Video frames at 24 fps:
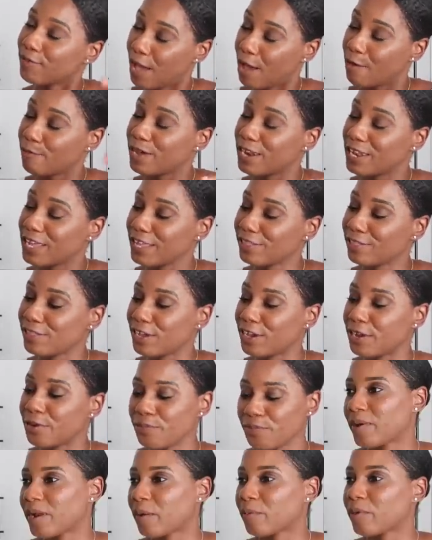I'm gonna get
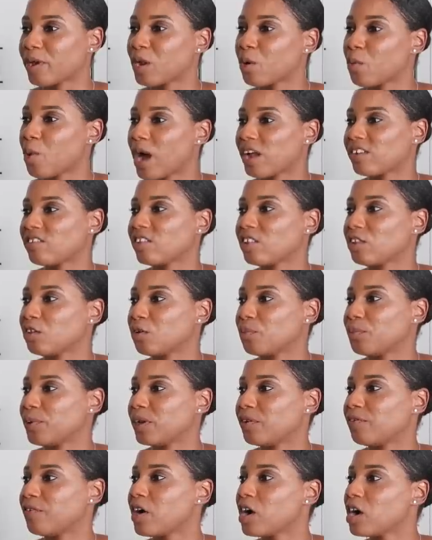there. But I'm gonna watch a little
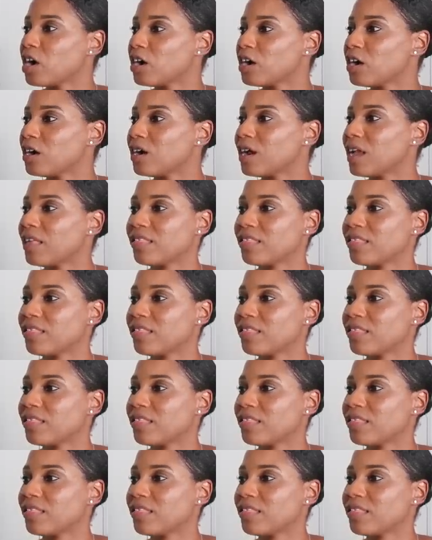bit of her